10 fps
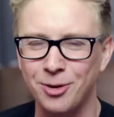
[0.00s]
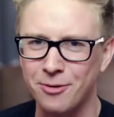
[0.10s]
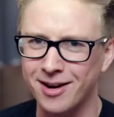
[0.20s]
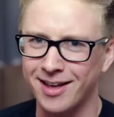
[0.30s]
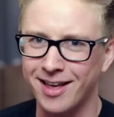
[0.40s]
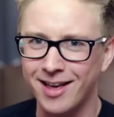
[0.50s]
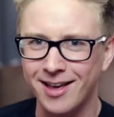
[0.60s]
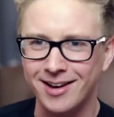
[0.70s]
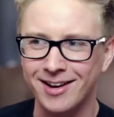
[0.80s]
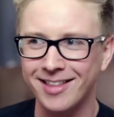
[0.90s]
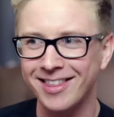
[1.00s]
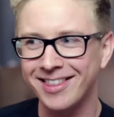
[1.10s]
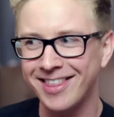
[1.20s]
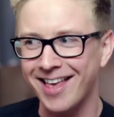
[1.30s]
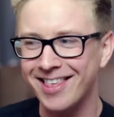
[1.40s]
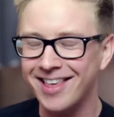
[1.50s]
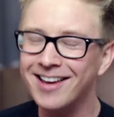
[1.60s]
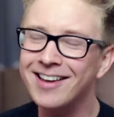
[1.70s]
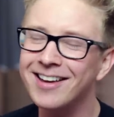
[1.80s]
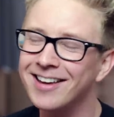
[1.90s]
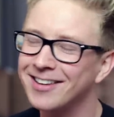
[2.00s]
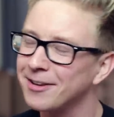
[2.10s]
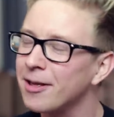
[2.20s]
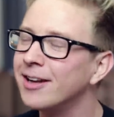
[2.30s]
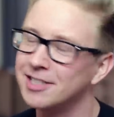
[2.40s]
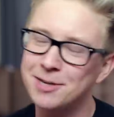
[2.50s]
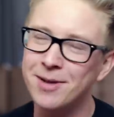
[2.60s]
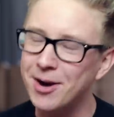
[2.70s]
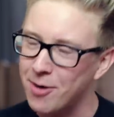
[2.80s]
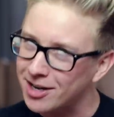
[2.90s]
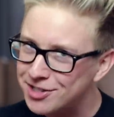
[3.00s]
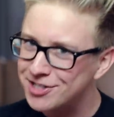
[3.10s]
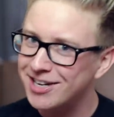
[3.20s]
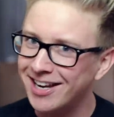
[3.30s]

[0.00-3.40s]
Lauren, that's like a intimate question.